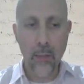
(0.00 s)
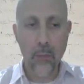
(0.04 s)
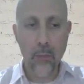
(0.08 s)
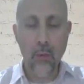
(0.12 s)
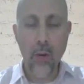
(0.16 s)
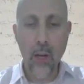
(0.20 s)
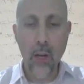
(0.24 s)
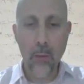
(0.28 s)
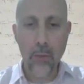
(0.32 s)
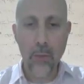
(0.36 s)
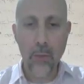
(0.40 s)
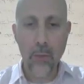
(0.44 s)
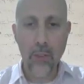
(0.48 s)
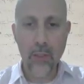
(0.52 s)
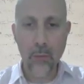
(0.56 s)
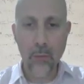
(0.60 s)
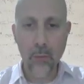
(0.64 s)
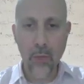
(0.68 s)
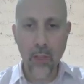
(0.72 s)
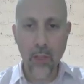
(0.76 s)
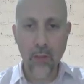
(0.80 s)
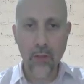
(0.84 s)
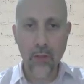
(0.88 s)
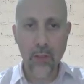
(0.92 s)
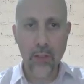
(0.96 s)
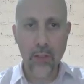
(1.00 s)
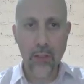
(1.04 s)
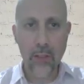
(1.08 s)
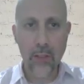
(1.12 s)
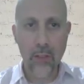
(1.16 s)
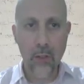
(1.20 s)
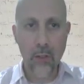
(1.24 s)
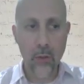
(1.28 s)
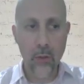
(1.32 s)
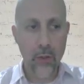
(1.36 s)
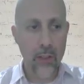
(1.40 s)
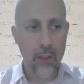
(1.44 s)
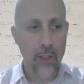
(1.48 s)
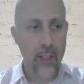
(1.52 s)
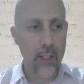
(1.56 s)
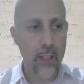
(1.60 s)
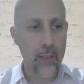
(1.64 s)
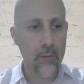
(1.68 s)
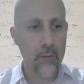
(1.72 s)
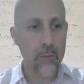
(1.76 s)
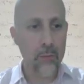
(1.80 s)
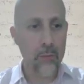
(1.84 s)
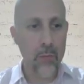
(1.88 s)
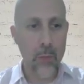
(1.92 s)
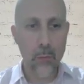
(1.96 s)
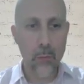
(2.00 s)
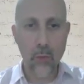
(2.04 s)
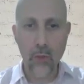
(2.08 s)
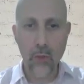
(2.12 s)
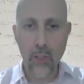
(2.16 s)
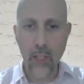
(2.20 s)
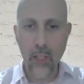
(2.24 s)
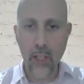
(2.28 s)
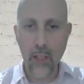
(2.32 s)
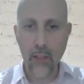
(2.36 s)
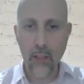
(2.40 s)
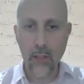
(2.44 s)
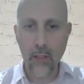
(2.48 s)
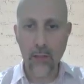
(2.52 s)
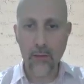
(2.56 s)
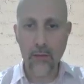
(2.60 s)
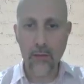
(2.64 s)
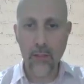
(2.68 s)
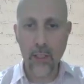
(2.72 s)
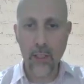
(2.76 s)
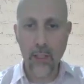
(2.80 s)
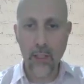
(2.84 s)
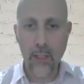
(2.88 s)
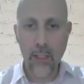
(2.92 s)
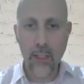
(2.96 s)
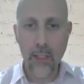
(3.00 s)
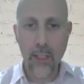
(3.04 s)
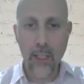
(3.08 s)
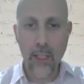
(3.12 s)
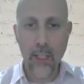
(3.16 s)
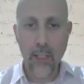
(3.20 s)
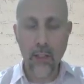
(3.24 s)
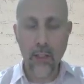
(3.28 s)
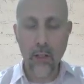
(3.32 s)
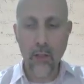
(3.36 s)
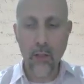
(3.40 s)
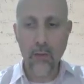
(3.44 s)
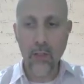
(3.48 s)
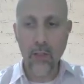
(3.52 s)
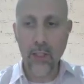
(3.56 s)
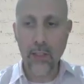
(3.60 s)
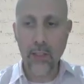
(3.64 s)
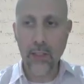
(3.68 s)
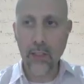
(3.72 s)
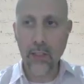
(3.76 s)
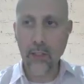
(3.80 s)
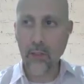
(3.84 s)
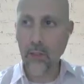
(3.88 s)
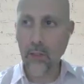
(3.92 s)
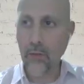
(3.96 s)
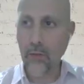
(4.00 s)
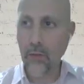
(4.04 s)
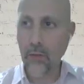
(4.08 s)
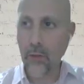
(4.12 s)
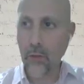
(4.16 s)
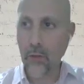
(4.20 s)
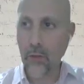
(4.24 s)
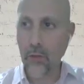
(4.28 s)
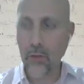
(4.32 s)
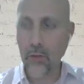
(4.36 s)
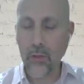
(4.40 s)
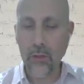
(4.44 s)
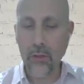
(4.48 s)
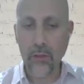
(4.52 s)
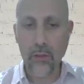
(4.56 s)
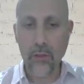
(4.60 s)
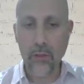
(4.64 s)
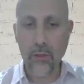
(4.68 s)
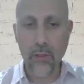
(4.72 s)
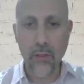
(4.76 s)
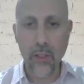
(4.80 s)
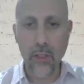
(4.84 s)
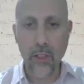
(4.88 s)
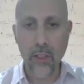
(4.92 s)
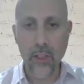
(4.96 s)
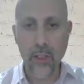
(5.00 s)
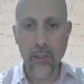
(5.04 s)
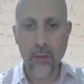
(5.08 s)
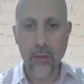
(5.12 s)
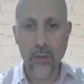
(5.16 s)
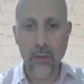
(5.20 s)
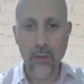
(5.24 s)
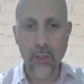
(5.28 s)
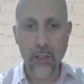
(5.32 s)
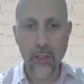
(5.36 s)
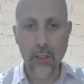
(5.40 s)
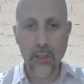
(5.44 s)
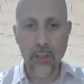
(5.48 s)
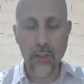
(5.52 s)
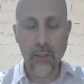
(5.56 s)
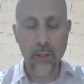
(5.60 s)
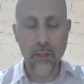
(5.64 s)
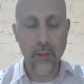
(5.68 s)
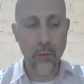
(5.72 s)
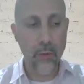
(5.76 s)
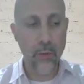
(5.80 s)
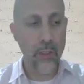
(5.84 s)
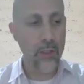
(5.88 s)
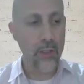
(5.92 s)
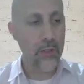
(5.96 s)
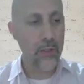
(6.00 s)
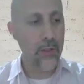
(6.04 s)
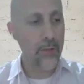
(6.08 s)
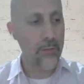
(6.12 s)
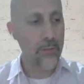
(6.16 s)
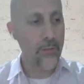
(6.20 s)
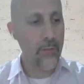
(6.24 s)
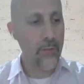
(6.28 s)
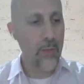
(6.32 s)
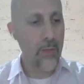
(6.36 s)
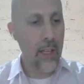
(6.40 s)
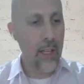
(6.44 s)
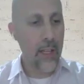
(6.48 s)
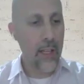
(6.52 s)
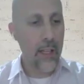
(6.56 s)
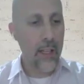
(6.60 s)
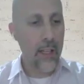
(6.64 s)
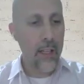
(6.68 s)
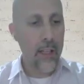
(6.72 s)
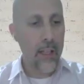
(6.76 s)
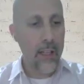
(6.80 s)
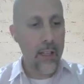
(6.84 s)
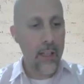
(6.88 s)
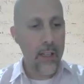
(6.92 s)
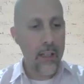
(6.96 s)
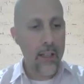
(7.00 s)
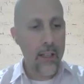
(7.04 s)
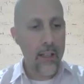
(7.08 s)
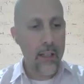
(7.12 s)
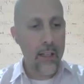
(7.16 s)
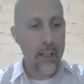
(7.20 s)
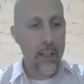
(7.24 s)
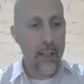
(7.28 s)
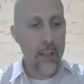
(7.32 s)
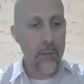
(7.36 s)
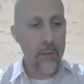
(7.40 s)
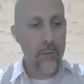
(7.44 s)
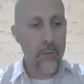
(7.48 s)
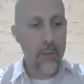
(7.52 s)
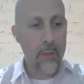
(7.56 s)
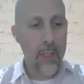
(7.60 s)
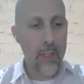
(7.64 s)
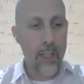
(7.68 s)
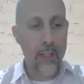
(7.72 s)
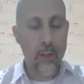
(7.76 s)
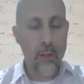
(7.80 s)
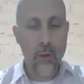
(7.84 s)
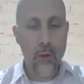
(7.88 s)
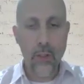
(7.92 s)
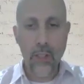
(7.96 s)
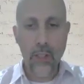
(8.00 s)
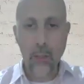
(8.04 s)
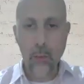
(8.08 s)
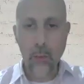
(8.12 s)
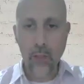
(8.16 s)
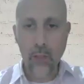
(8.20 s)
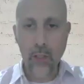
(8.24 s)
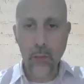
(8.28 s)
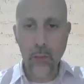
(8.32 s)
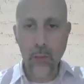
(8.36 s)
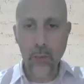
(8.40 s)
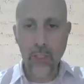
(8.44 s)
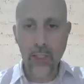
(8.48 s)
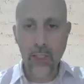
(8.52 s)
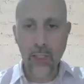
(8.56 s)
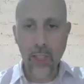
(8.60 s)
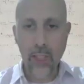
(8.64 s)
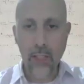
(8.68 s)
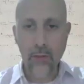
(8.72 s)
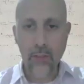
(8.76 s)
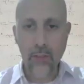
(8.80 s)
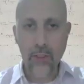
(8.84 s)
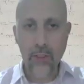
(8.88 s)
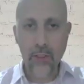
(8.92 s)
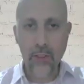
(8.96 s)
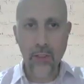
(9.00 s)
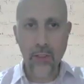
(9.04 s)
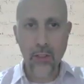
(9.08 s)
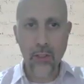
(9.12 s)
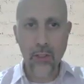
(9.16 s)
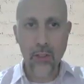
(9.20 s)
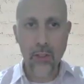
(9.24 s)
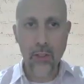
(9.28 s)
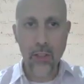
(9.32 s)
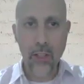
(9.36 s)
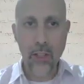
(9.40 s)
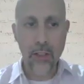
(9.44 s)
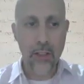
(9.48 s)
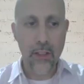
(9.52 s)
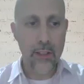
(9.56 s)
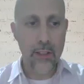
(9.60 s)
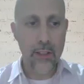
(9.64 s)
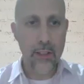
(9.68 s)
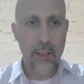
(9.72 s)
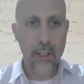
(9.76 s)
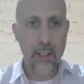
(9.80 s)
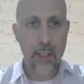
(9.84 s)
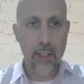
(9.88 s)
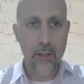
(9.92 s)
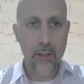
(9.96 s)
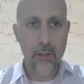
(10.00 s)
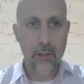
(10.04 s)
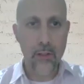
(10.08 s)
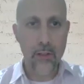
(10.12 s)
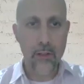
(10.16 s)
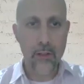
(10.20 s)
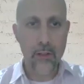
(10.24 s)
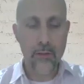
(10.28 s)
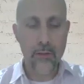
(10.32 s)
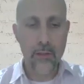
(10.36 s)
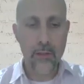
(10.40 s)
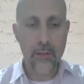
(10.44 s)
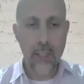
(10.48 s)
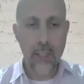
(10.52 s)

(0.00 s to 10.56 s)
prominent and prevalent, in knowing that people care and are invested in the future of the country and in the region. And knowing that we're going to be safe and secure. And I think together,